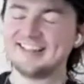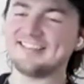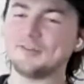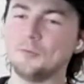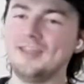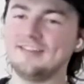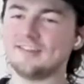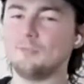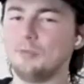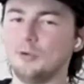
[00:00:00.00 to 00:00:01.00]
There's a weird
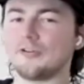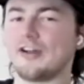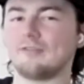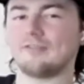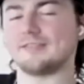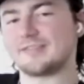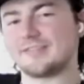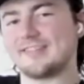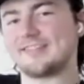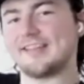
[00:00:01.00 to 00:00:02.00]
taboo. But anyway,
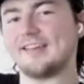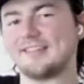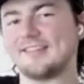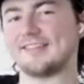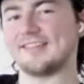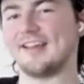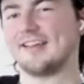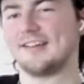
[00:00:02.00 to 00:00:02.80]
sex, isn't there?